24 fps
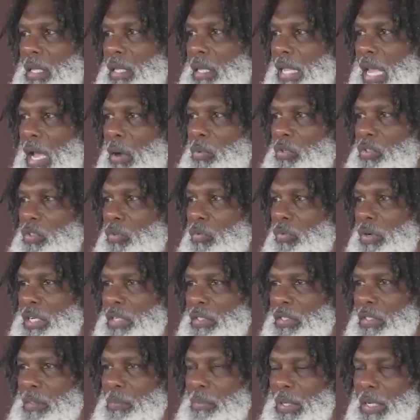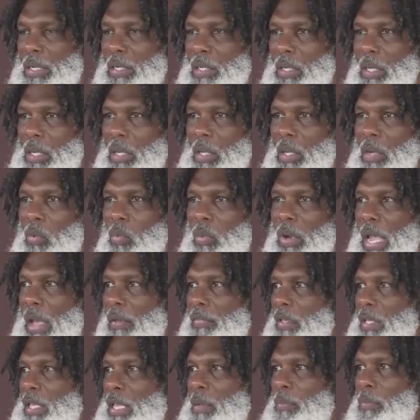that was the reason. But we
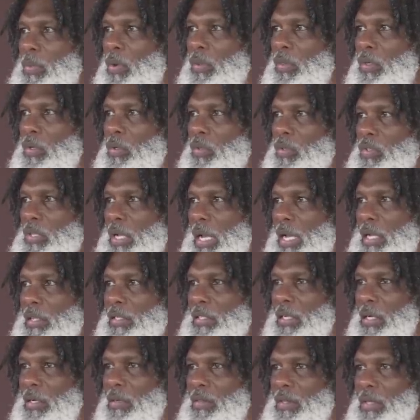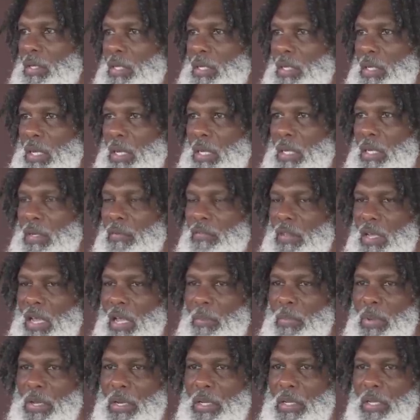have to keep both of those guys healthy. And if
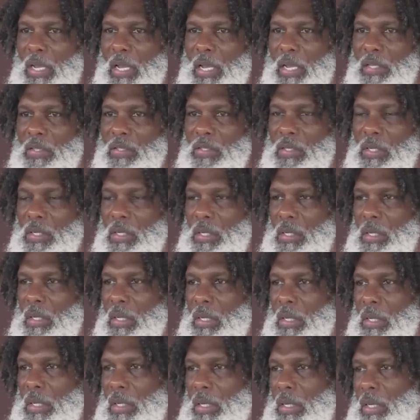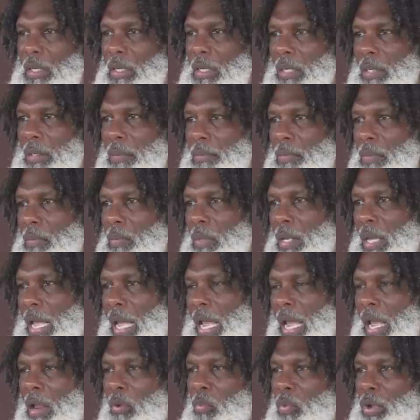that be the case,
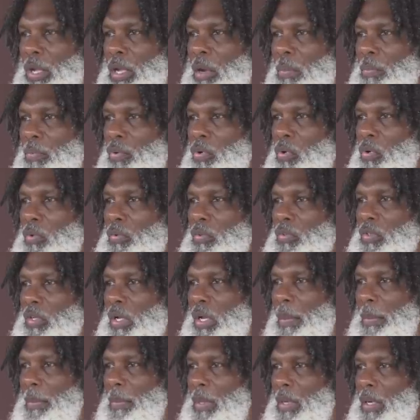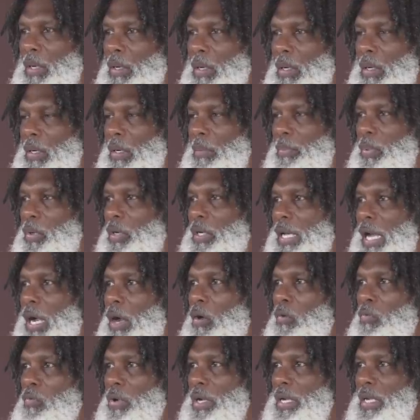and we improve some upon
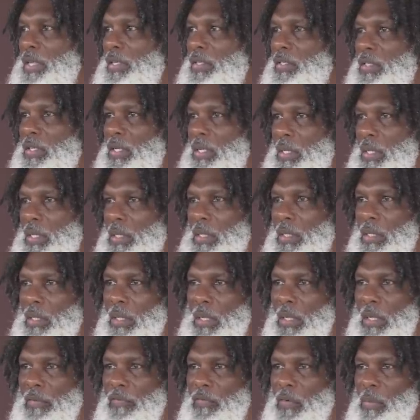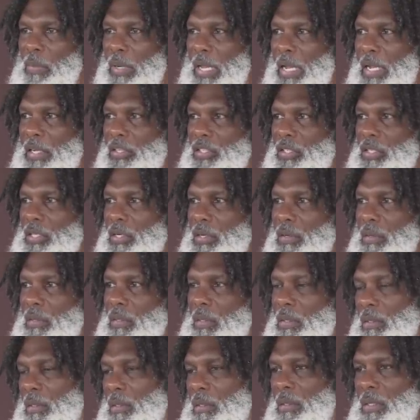our reads from last year,
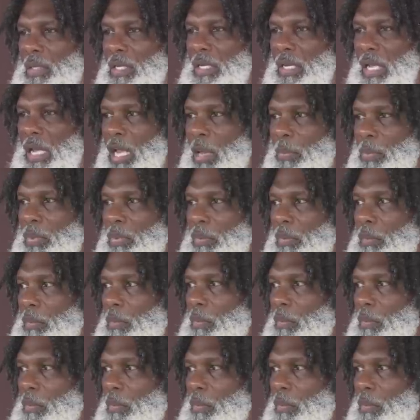it'll happen.